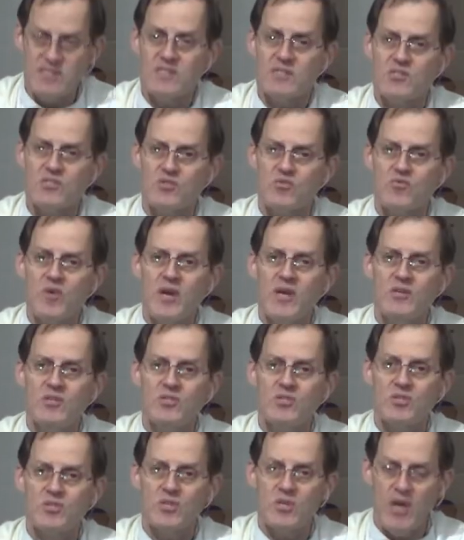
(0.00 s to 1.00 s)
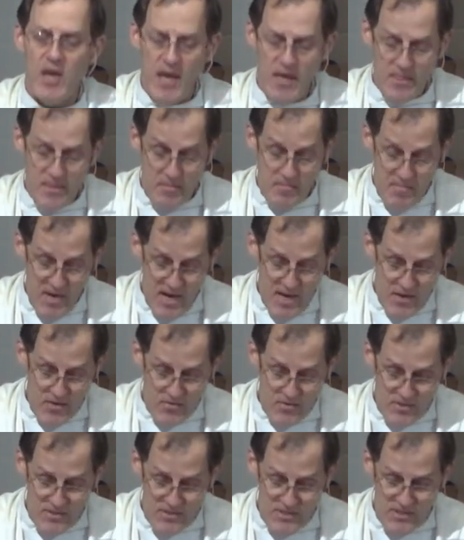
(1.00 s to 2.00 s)
the stranger and the
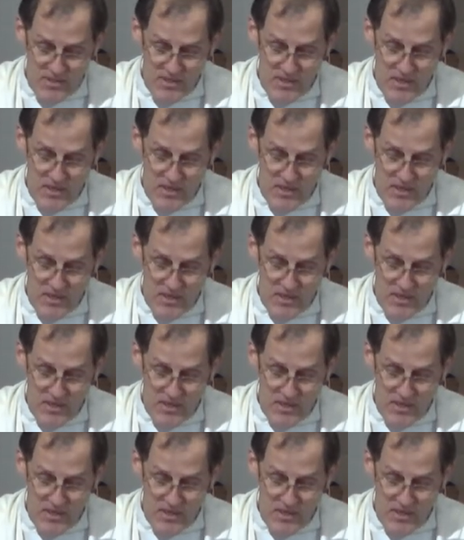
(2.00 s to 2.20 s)
migrant,